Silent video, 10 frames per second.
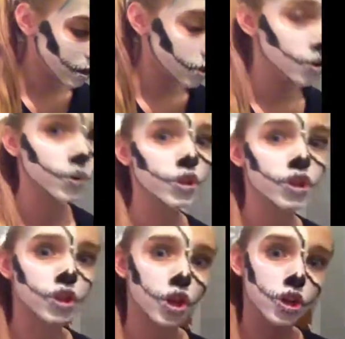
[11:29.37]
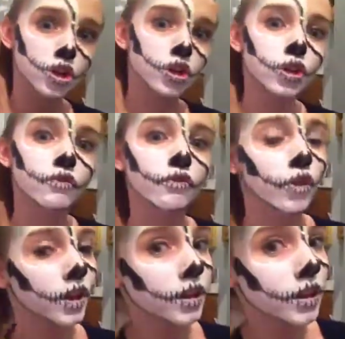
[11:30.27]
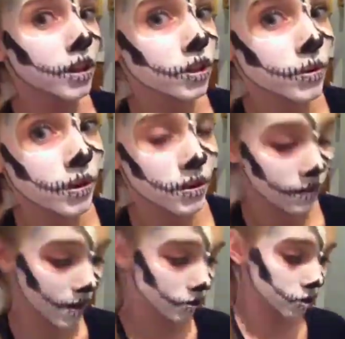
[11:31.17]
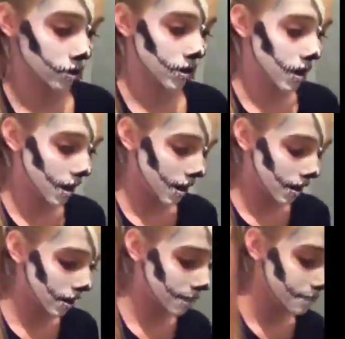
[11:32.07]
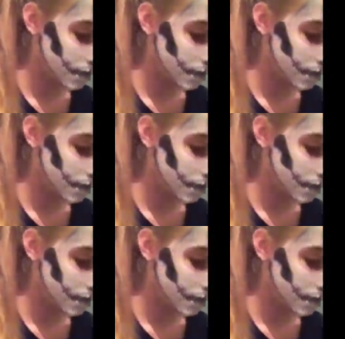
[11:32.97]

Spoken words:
you can start finally doing around your eye.